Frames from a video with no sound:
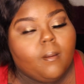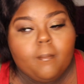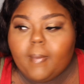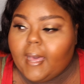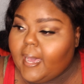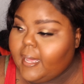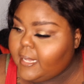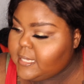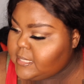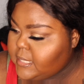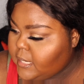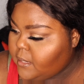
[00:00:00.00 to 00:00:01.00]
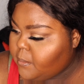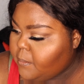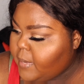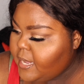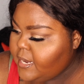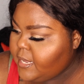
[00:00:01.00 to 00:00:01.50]
by, let's see,
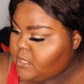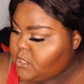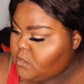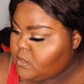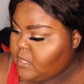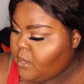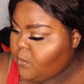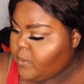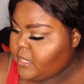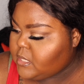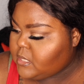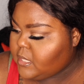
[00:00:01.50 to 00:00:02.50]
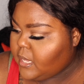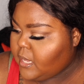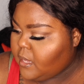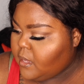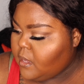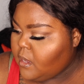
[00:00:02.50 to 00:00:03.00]
Monday, Tuesday,
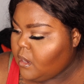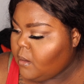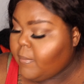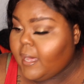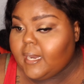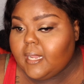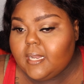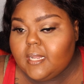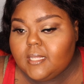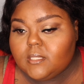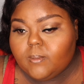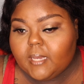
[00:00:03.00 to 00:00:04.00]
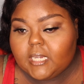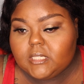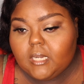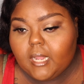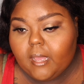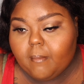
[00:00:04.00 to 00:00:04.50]
Wednesday. By the end of this week, I
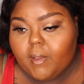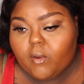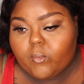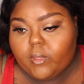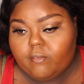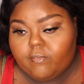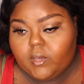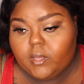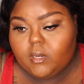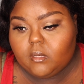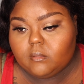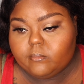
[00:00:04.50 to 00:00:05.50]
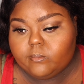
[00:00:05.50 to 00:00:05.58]
should have my refund.